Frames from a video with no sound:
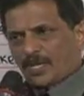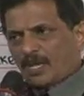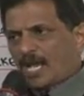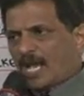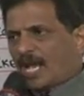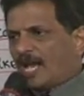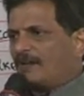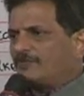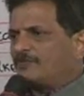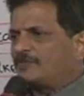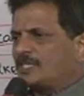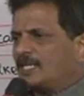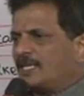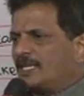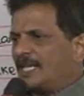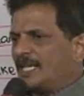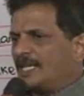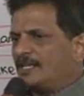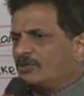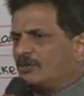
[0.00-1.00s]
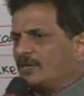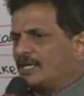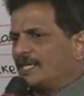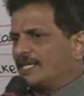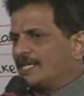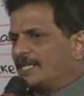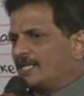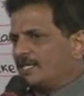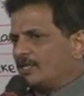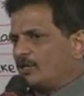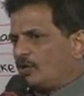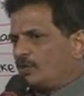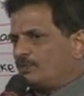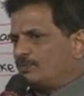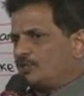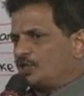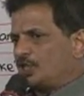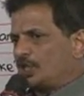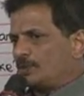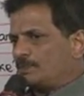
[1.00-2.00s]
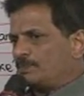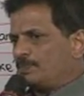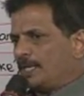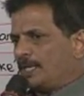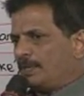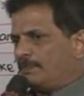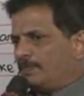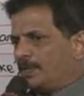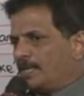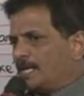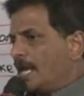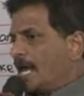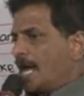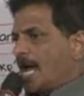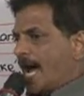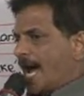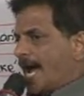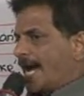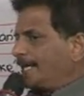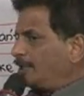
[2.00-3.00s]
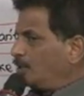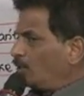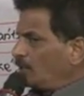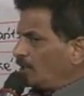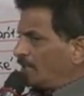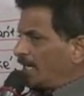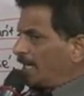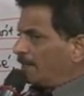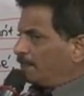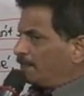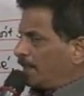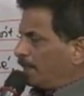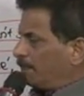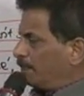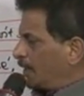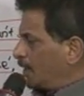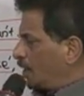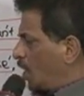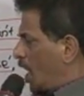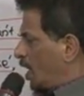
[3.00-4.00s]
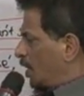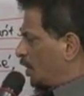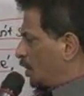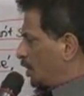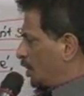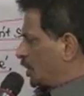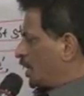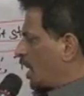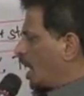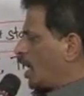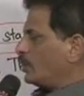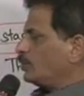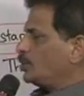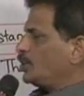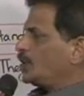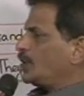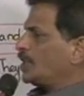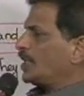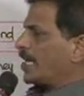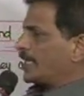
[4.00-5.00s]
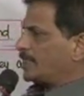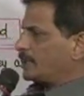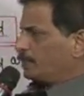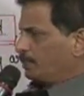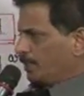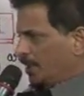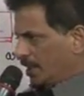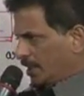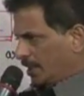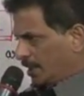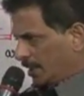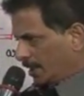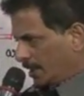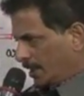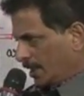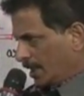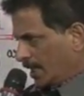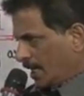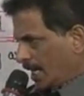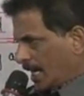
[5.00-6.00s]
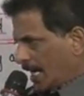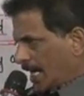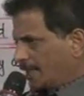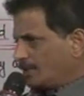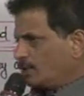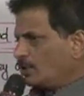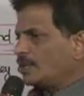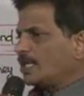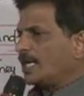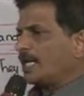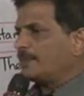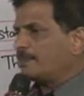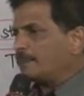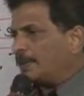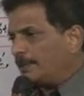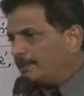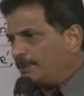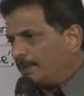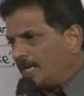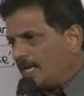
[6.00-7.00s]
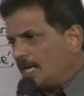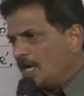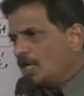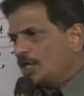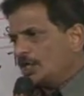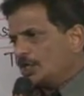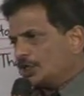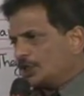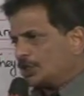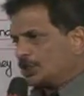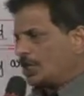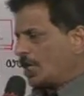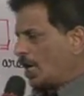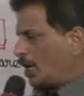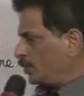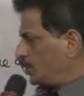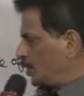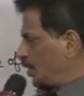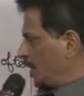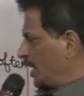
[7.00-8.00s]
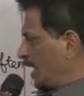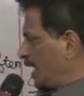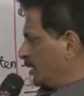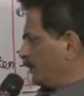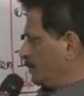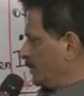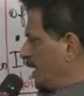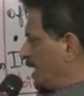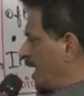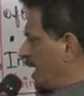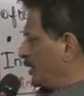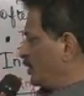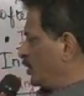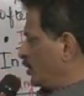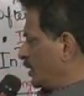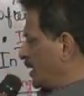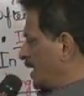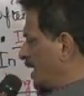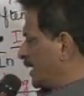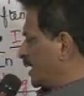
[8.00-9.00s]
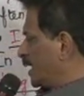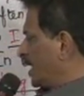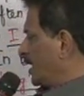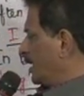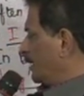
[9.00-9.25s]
After like, you are getting an object, people. I don't like people shouting at me. I don't like people shouting at me. I don't like